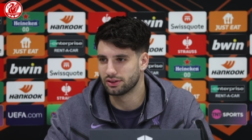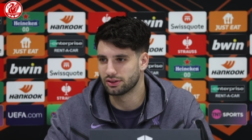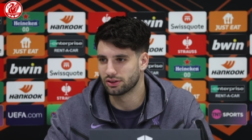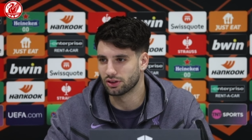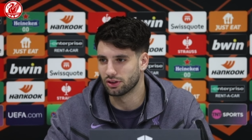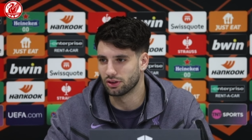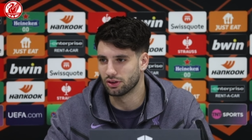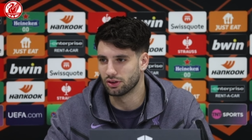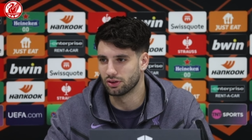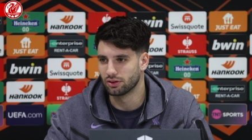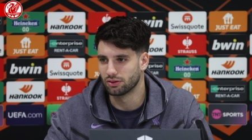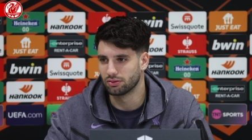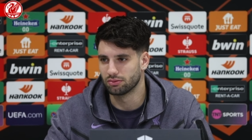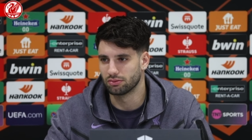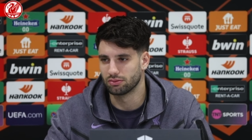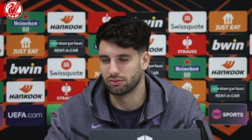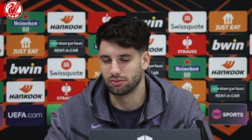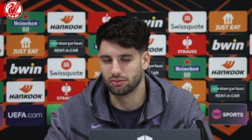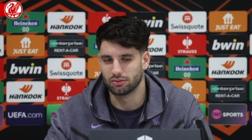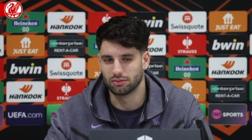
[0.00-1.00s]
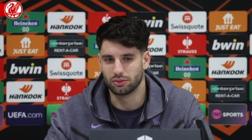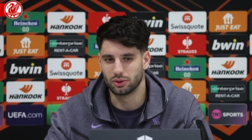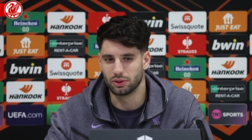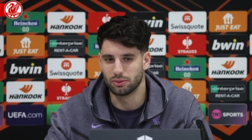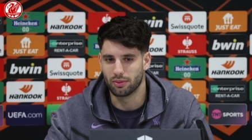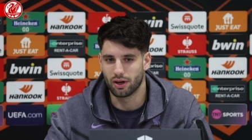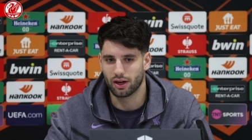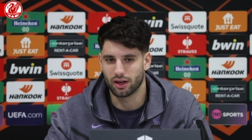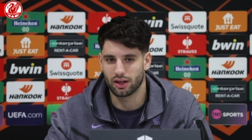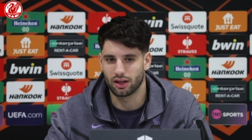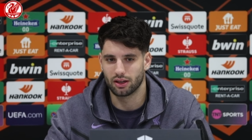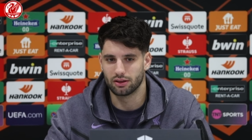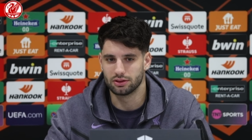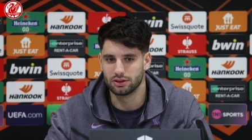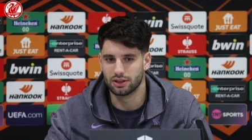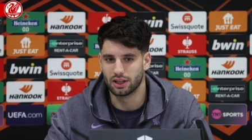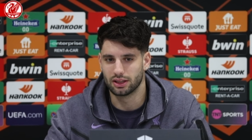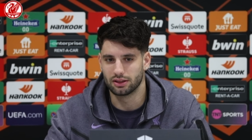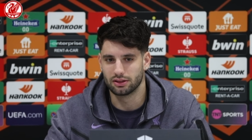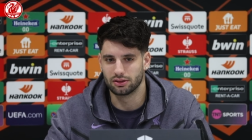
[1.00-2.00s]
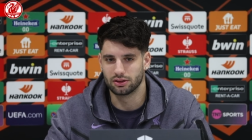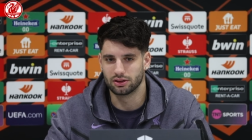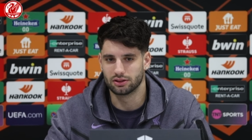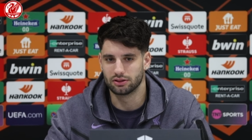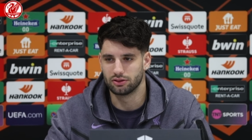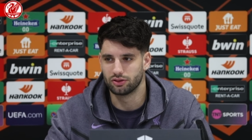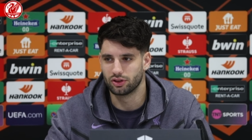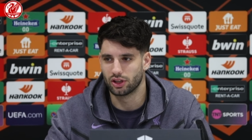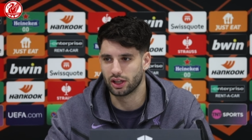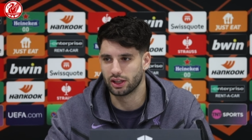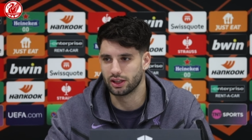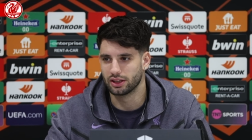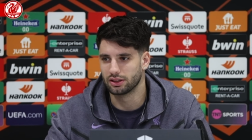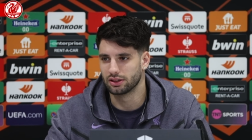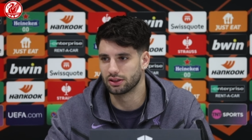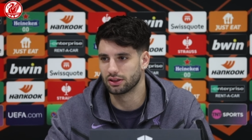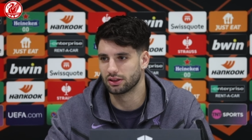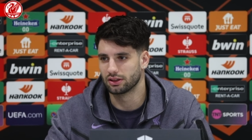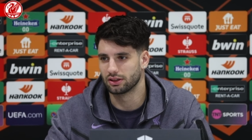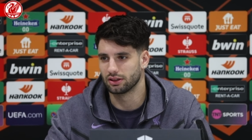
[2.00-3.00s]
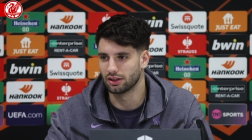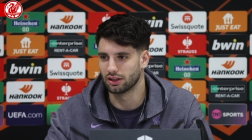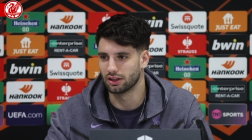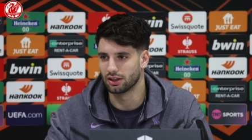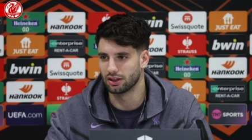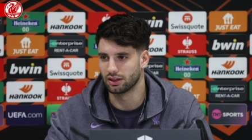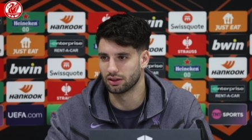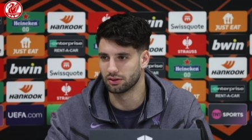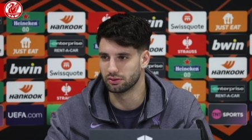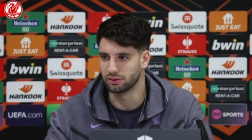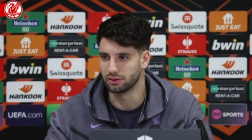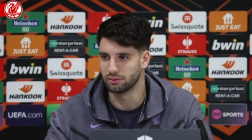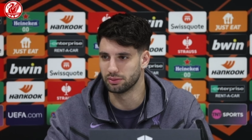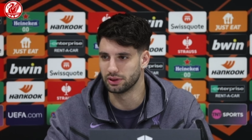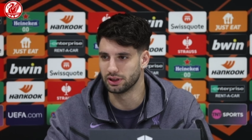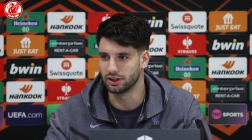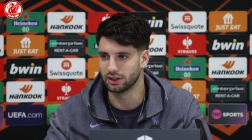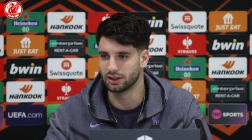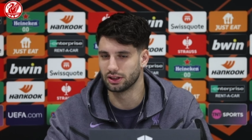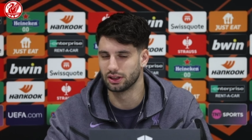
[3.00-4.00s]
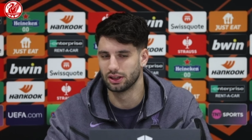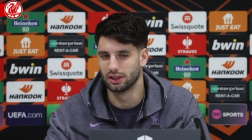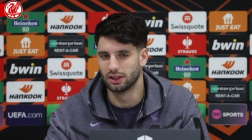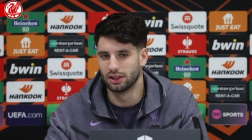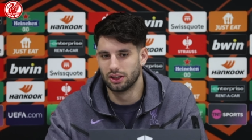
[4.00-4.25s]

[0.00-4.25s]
So with Macca, with Endo, with Ryan, uh, with me.